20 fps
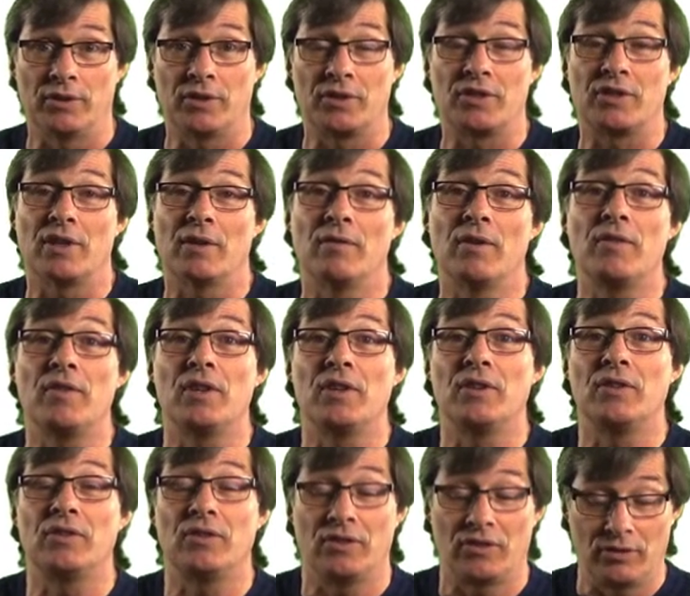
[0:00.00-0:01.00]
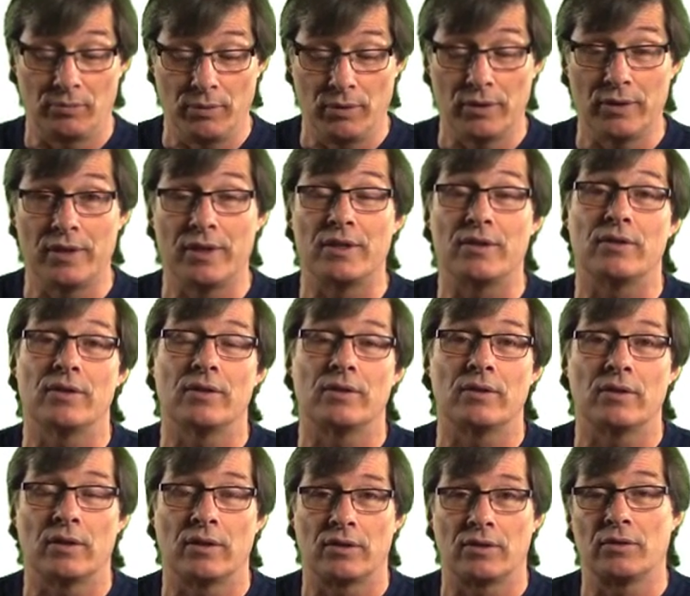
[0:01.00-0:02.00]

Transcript: And some of these experiences are